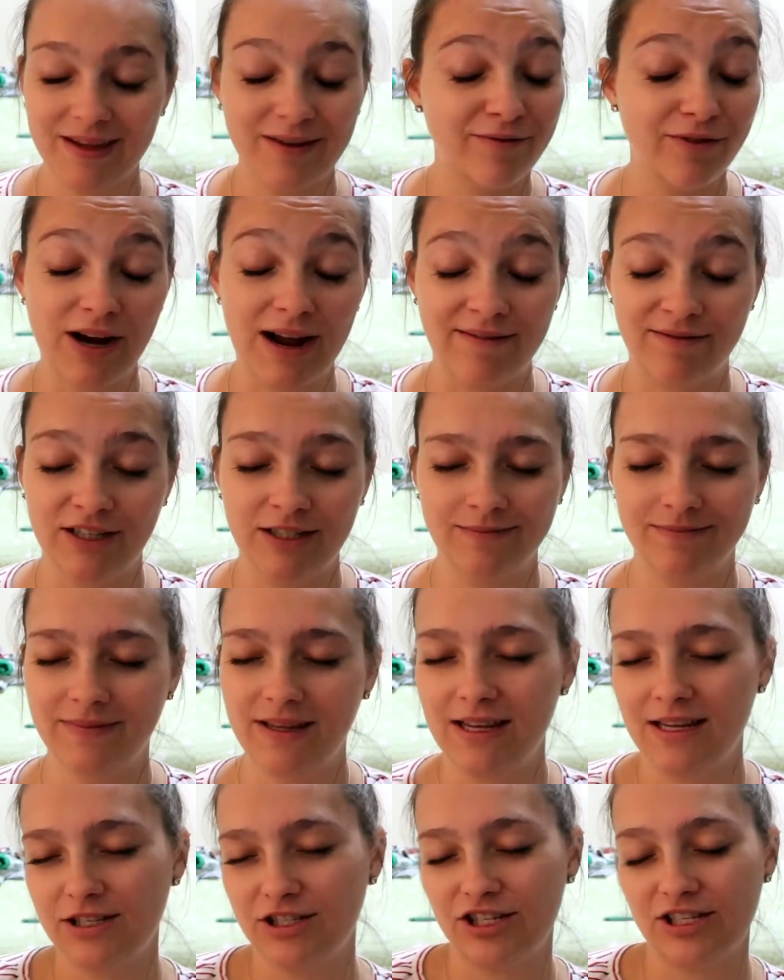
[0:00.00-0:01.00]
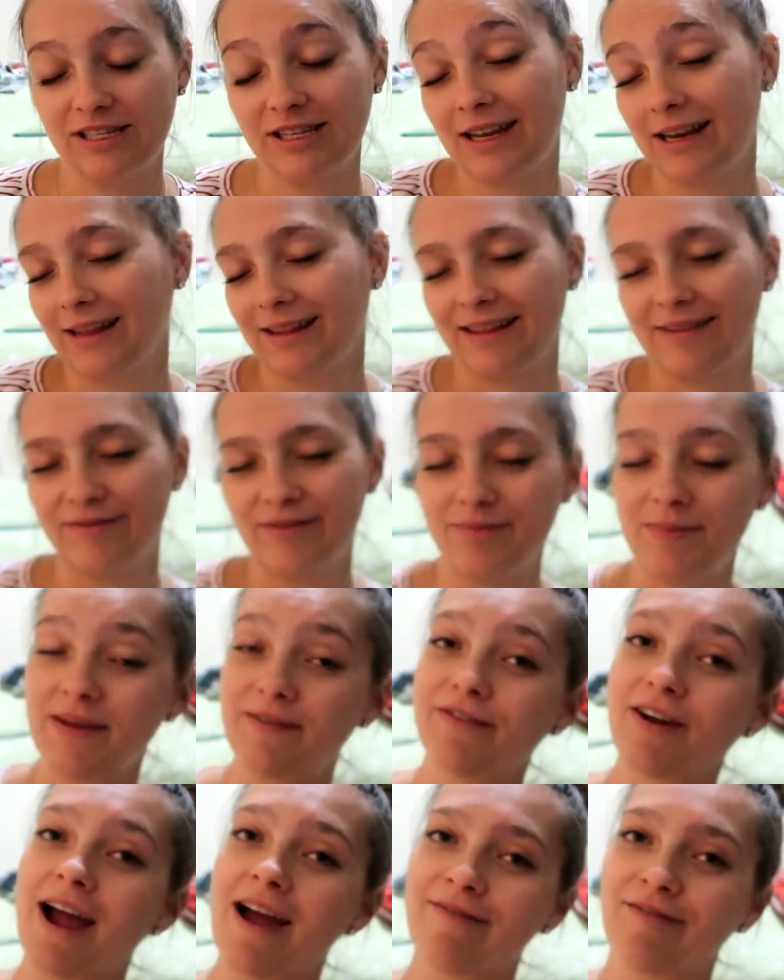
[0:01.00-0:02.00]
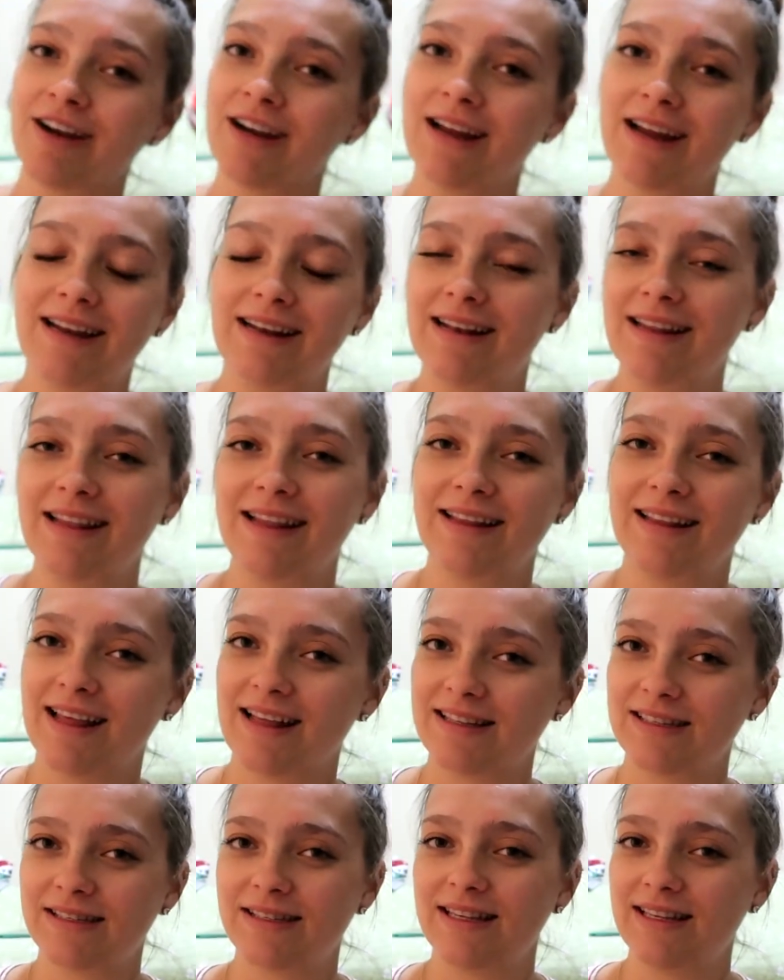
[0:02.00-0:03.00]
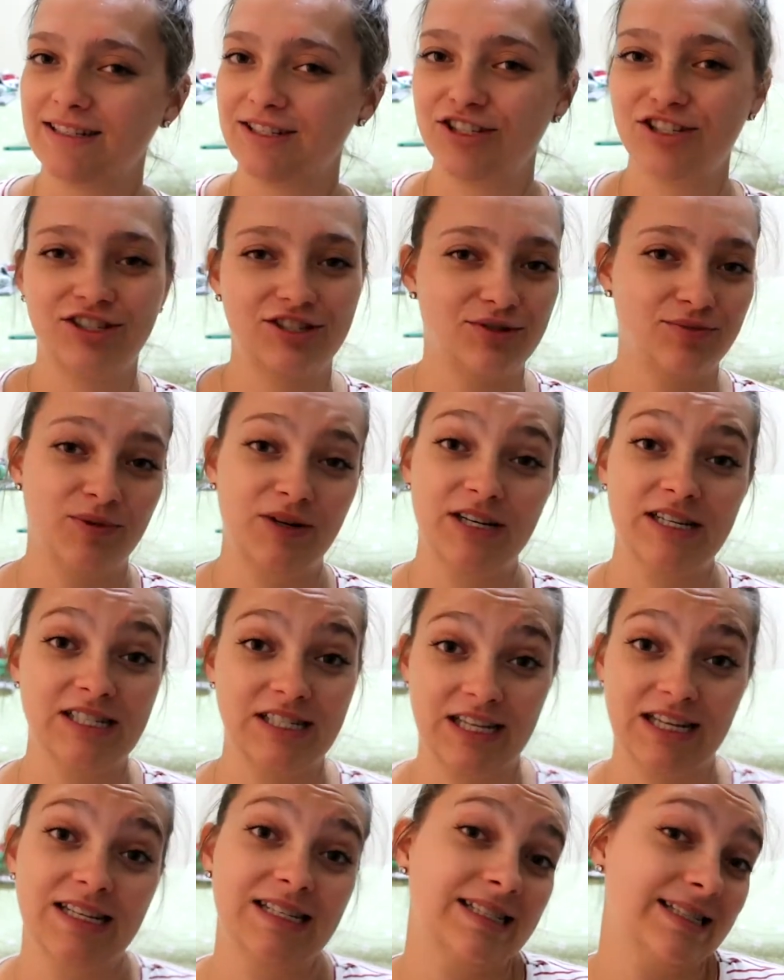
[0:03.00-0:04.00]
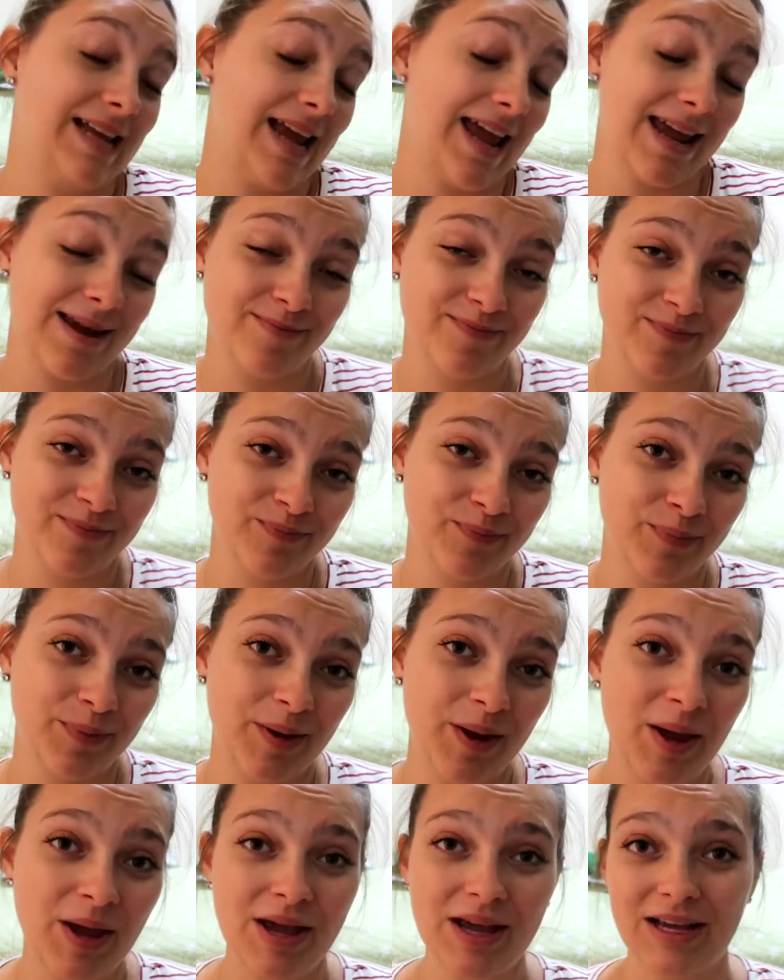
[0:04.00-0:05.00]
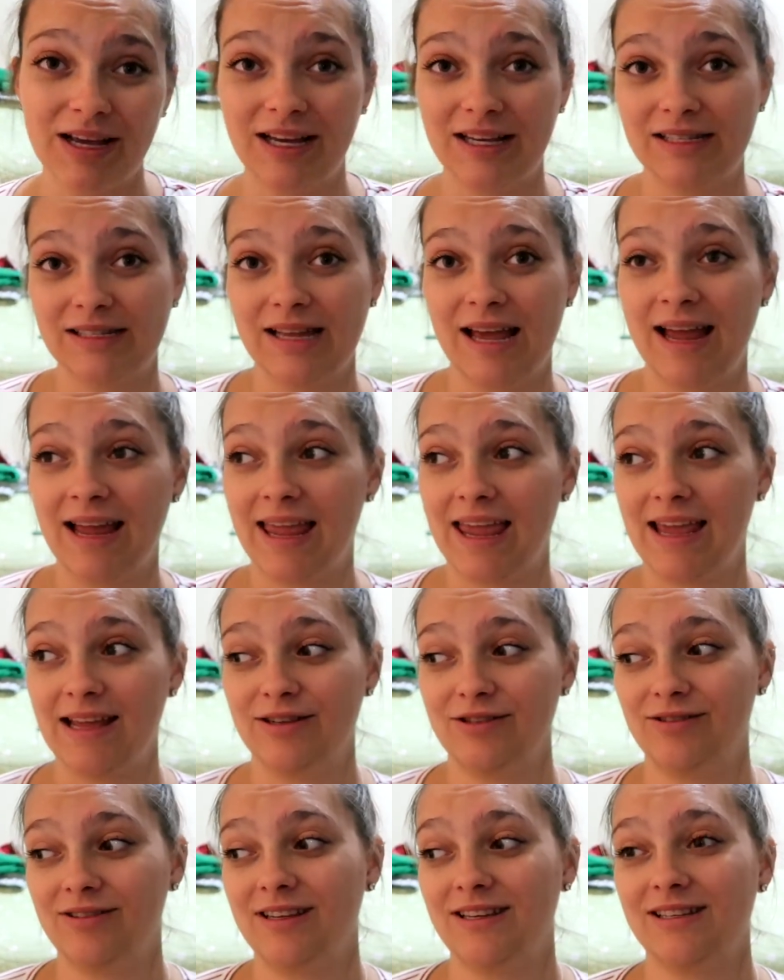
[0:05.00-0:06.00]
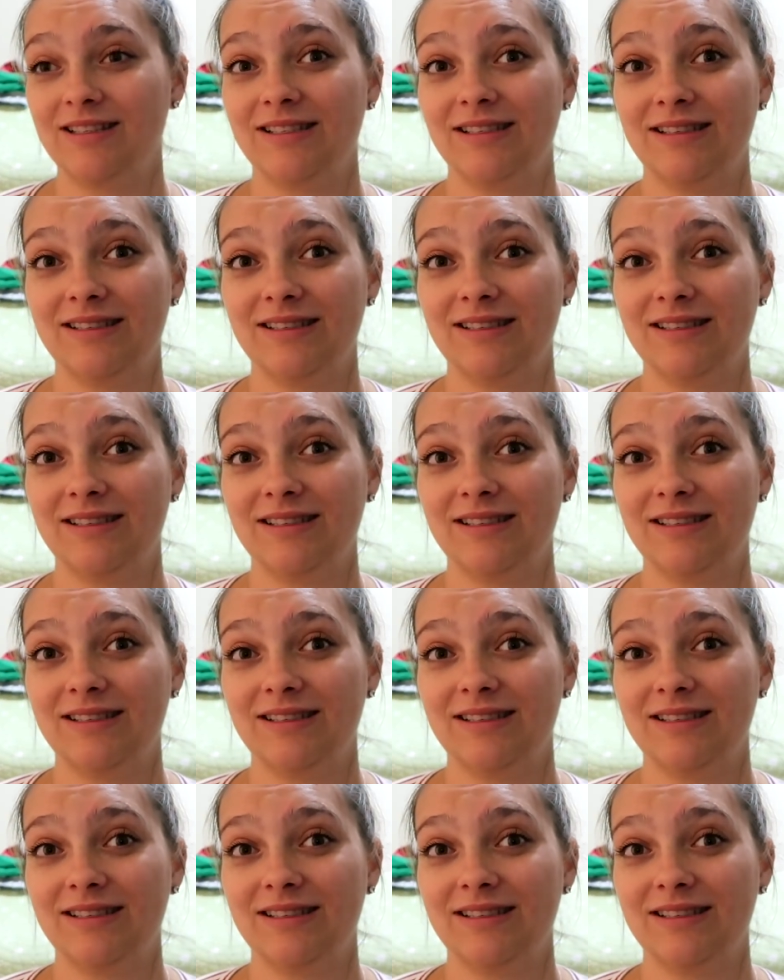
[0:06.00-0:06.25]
Forever. He's just gonna live in me forever, and that's just where he's gonna stay. Because I can't do this.